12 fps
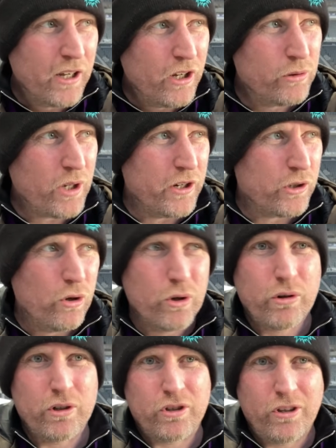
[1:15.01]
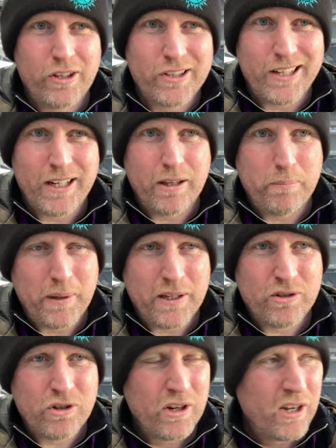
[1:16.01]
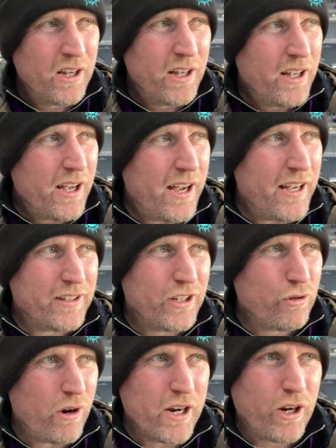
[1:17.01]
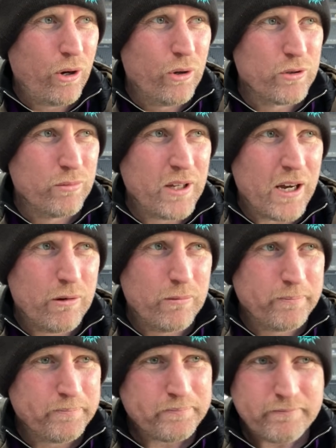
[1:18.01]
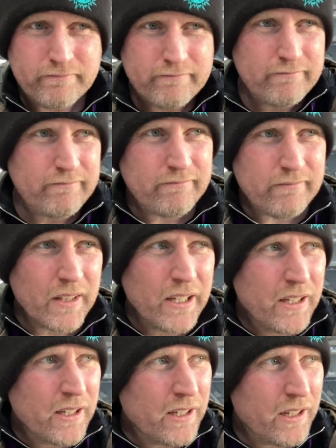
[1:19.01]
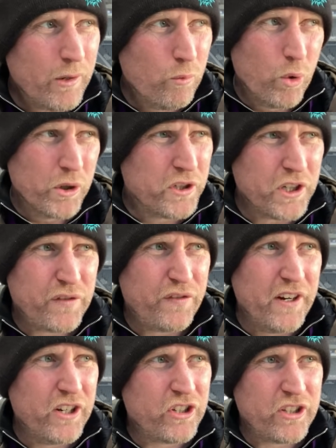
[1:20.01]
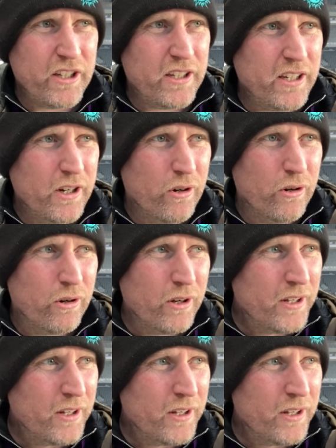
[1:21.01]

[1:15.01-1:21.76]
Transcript: who's had to go across the other side of the pitch to try and close him down. And Wood just finished it, you know,